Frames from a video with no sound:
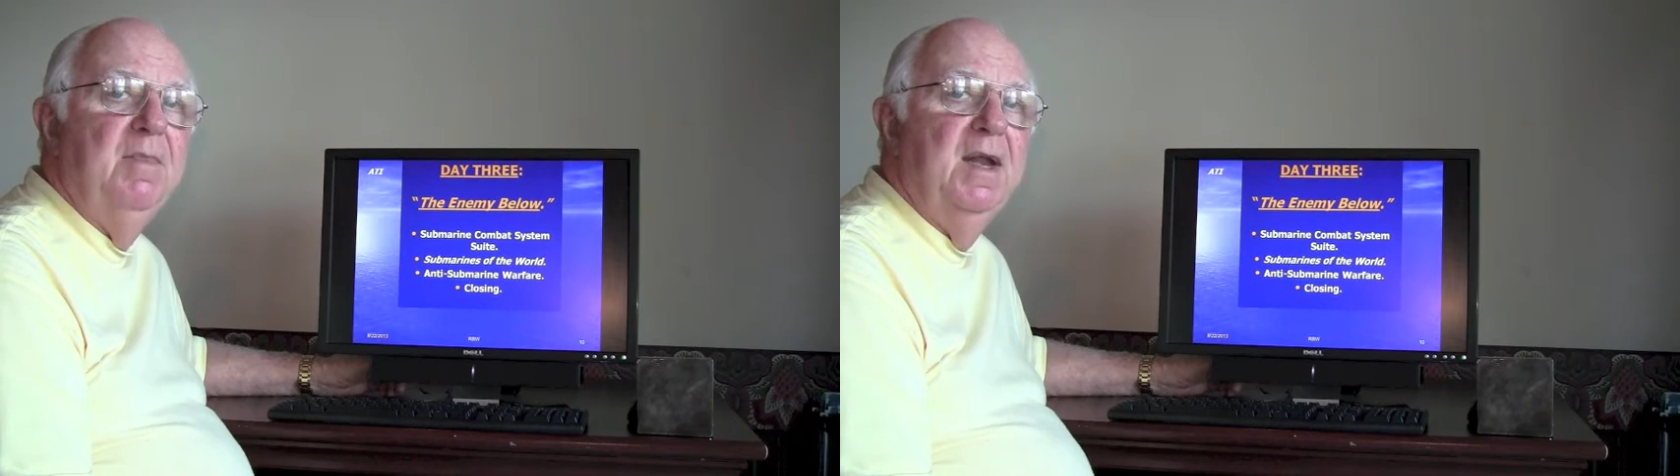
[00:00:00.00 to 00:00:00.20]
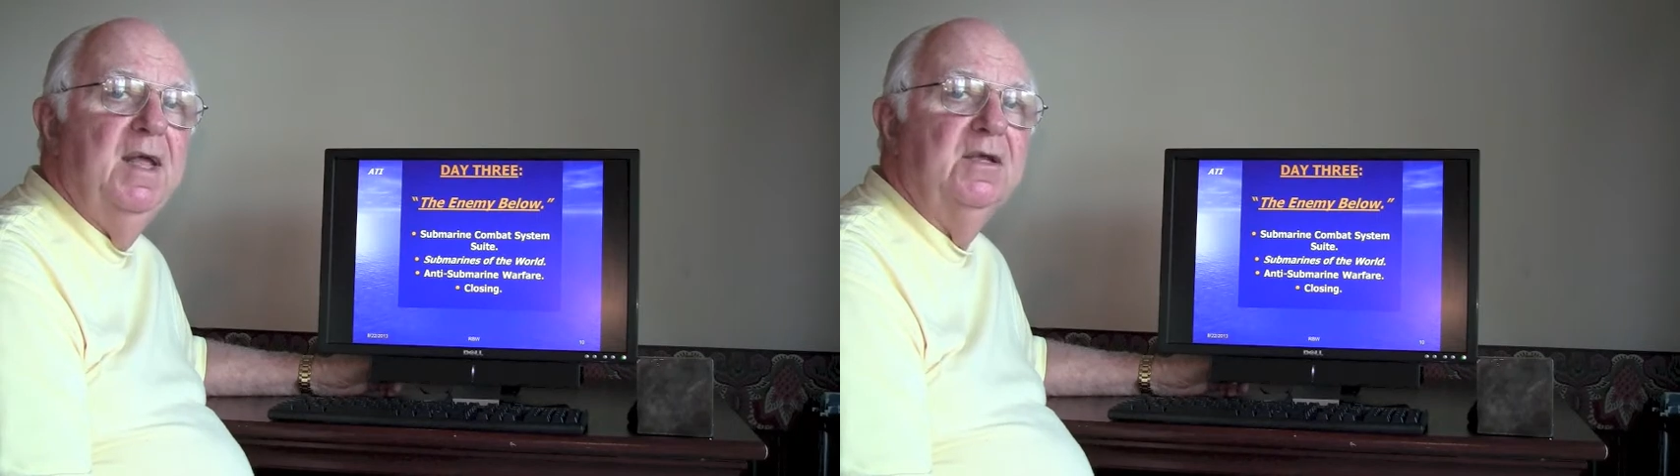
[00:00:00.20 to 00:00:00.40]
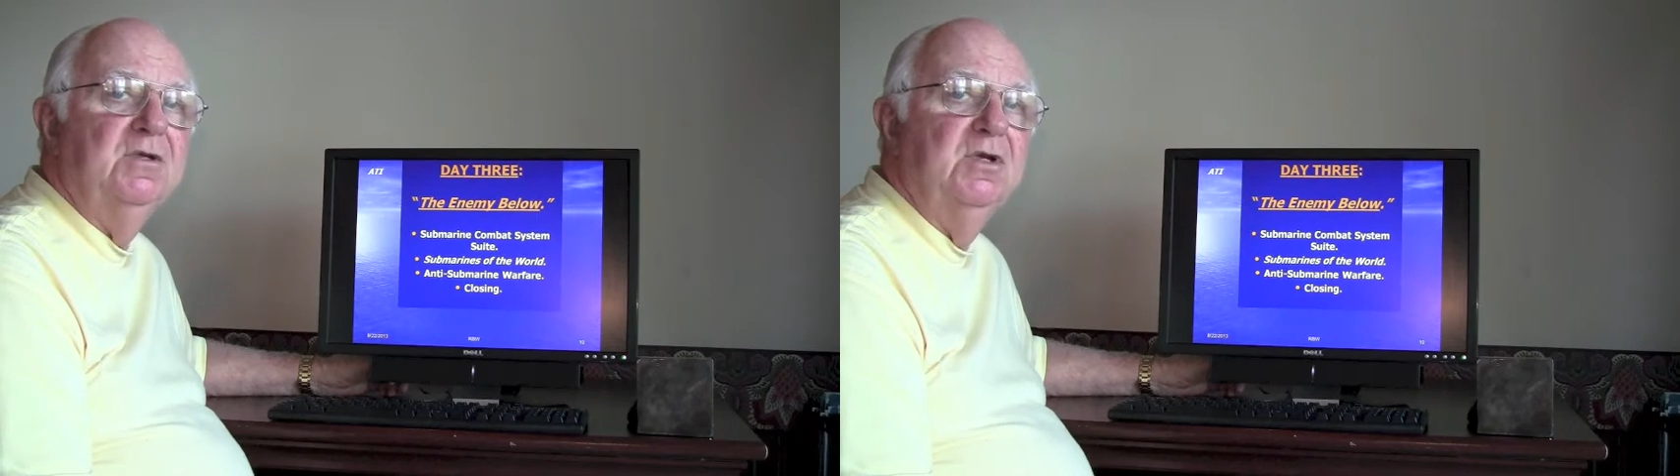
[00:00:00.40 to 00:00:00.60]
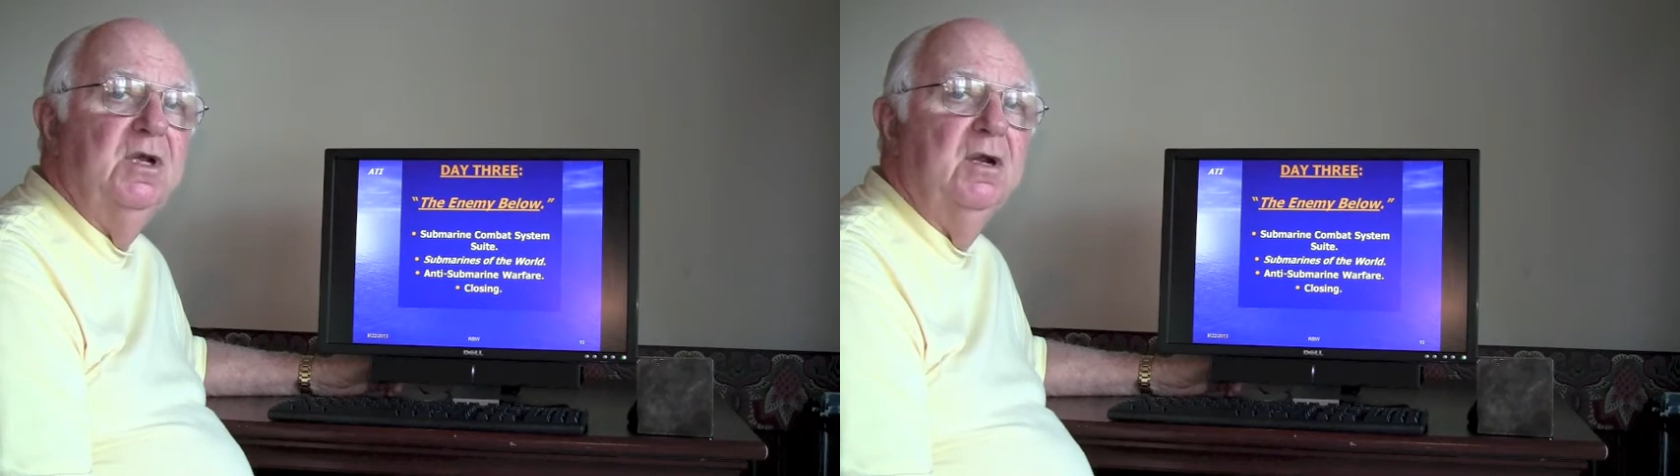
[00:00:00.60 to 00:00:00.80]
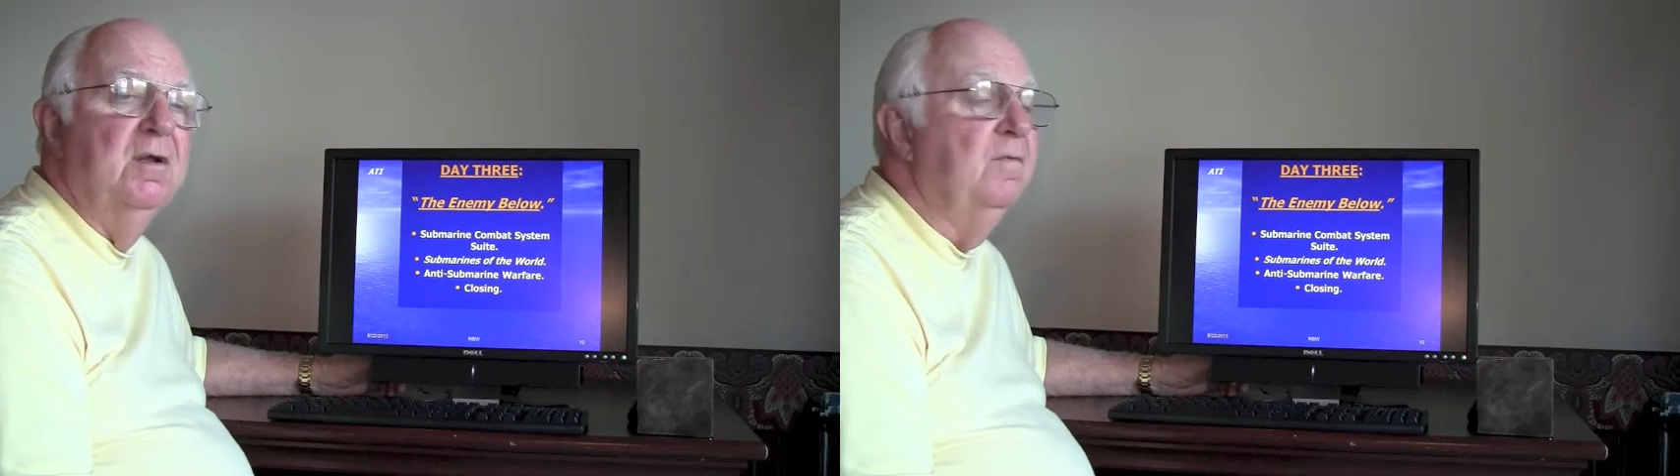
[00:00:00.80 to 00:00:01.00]
by next
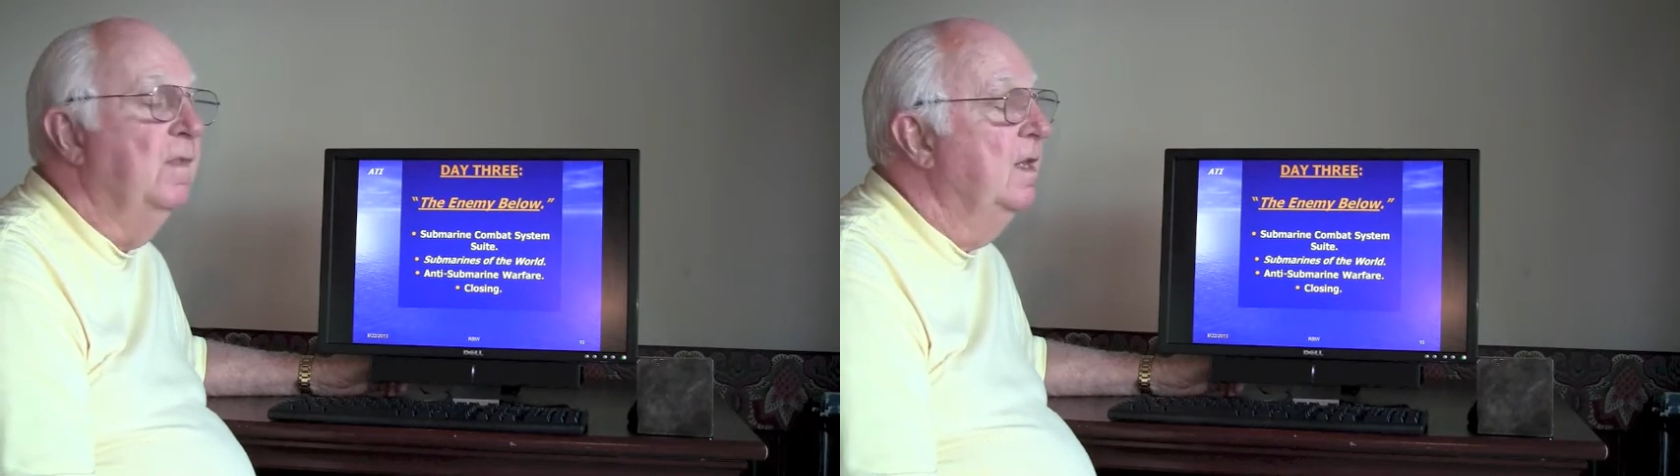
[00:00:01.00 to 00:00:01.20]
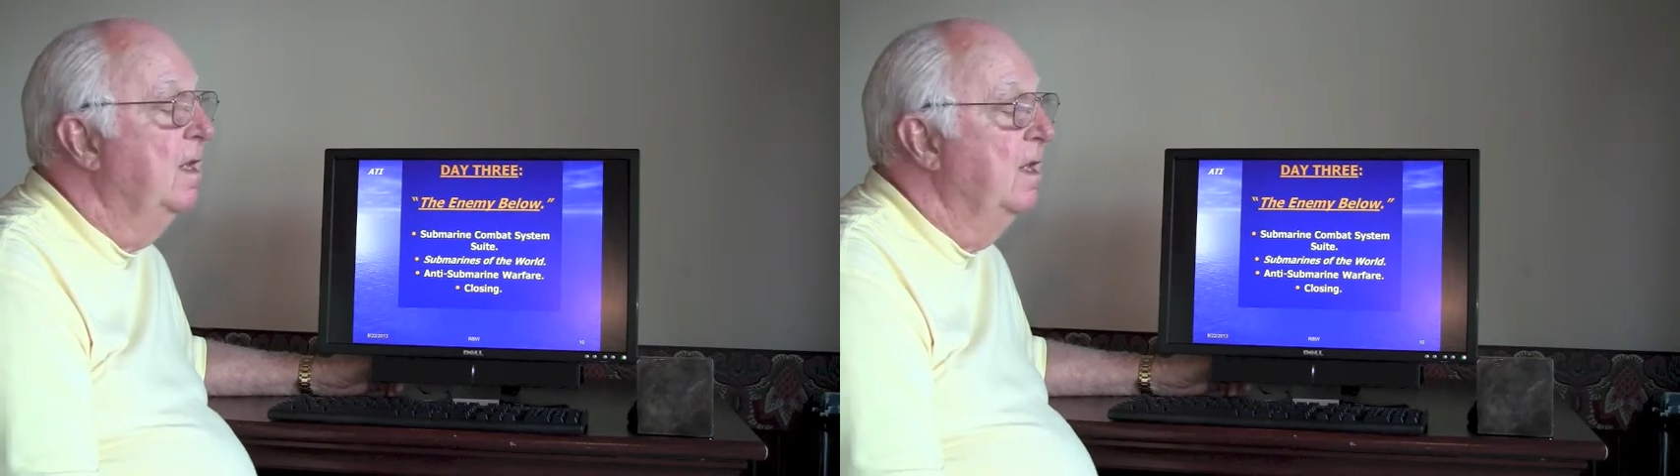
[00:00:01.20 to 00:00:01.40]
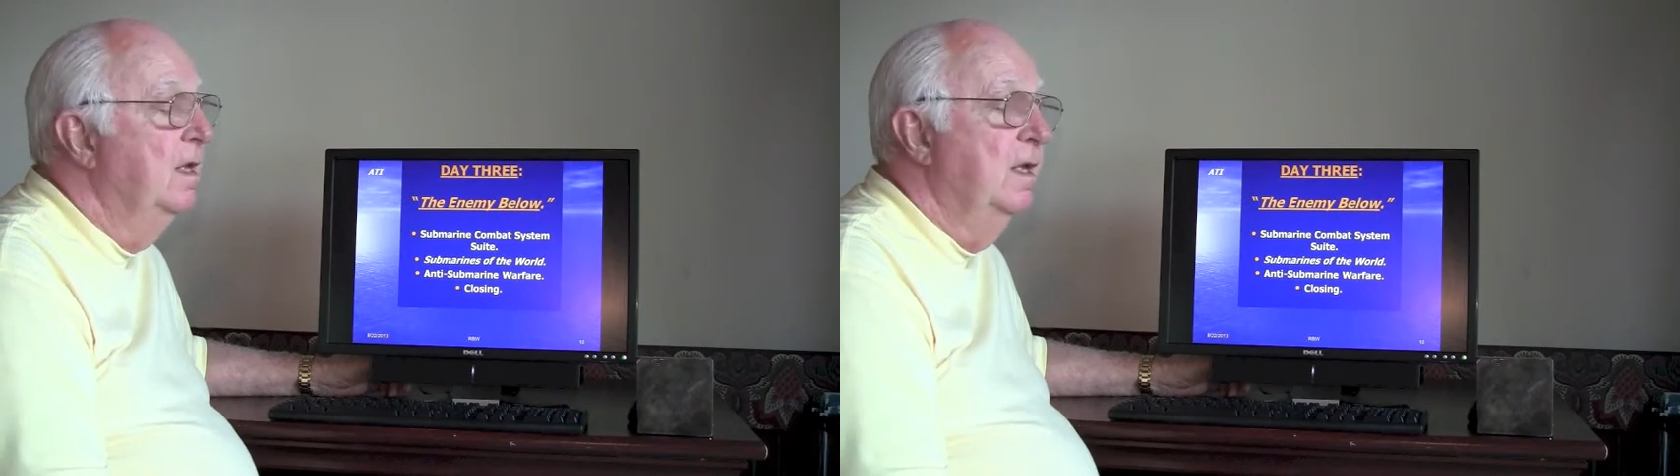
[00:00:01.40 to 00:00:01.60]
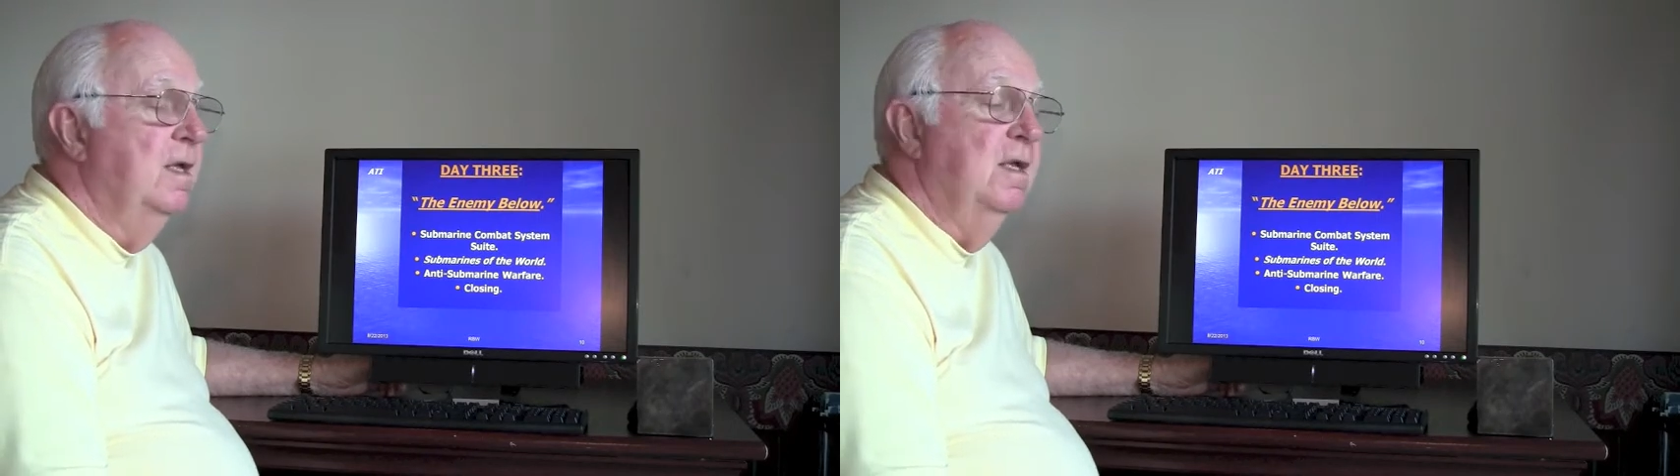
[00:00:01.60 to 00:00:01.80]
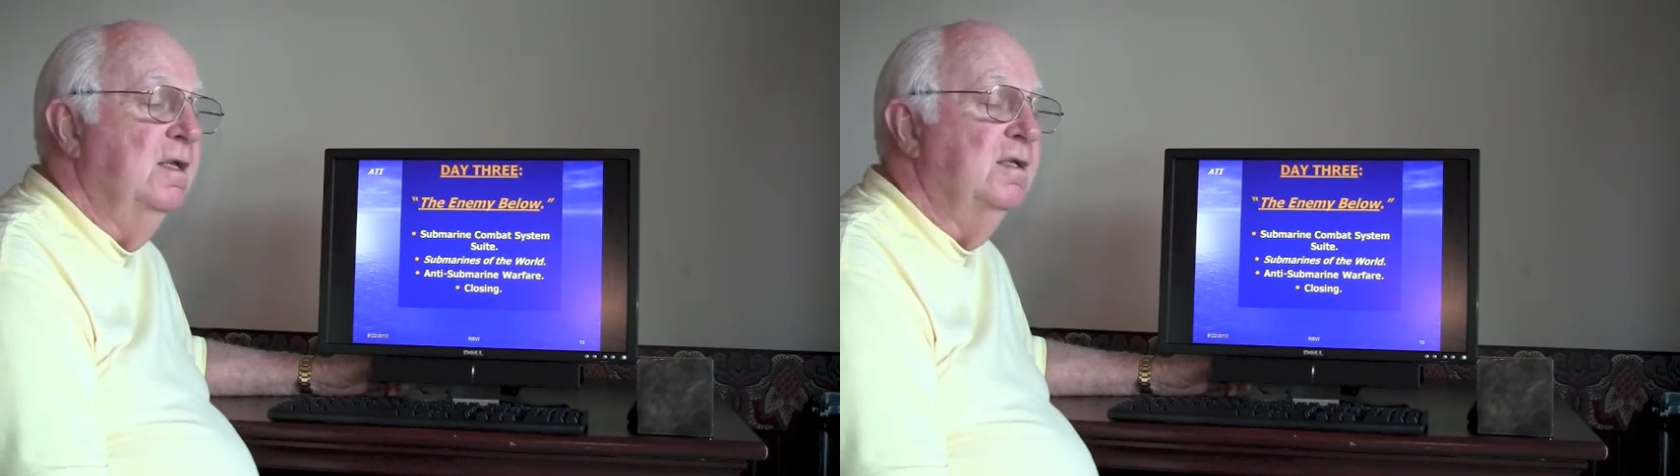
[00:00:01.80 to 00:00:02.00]
year.
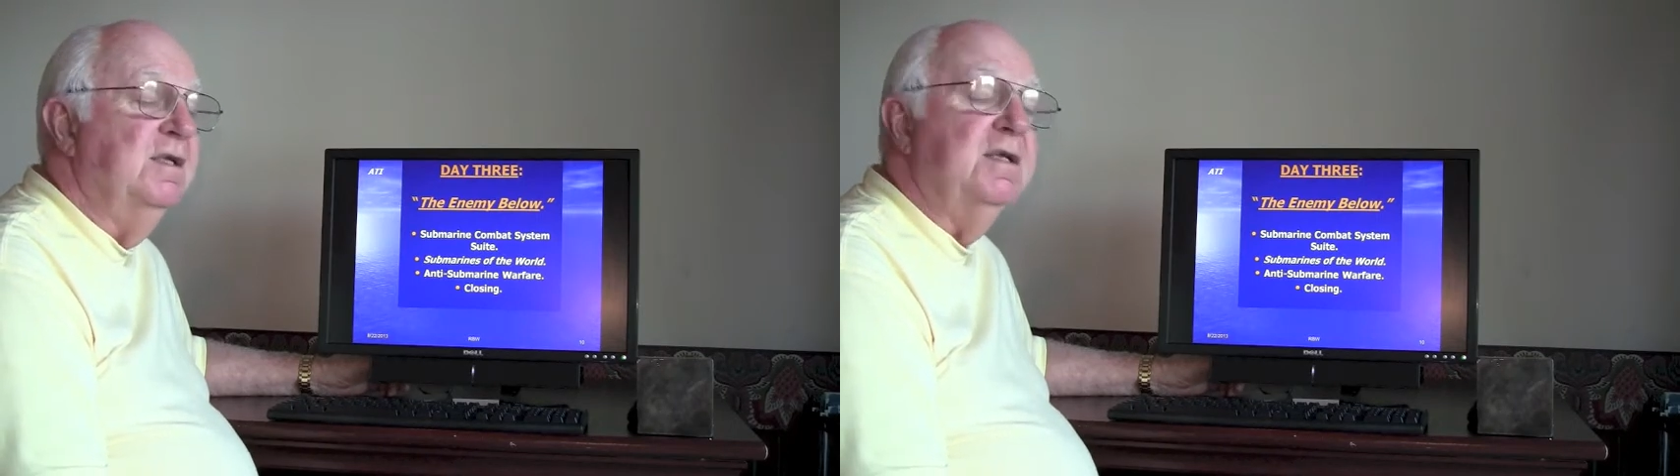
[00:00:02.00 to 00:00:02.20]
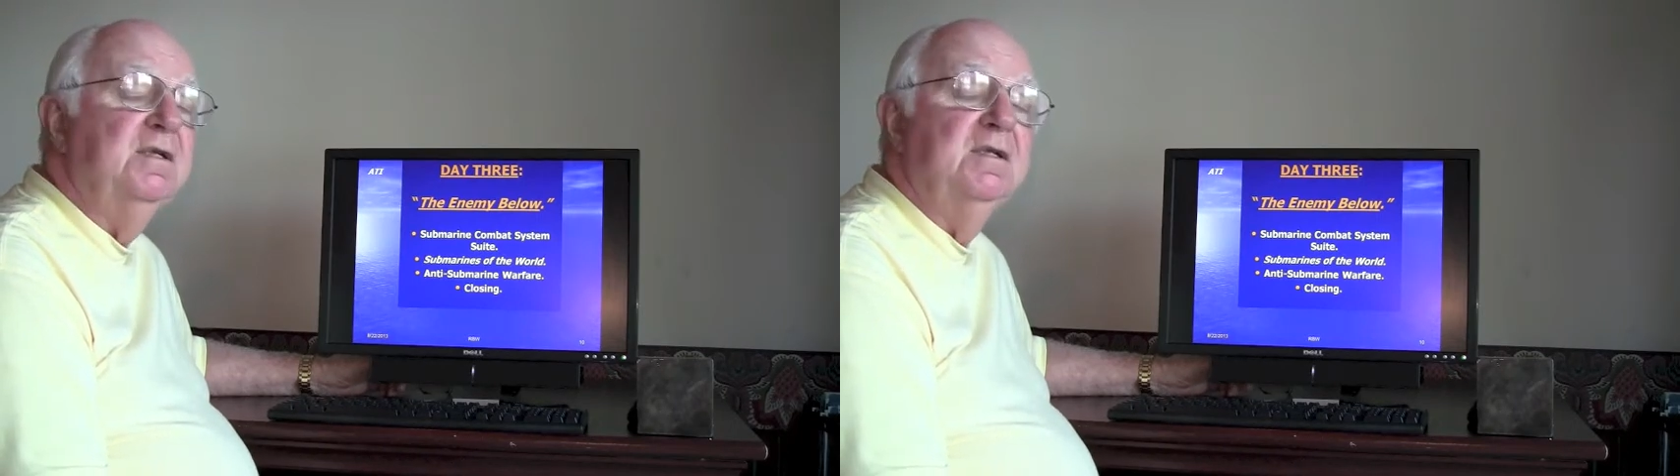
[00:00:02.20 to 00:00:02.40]
6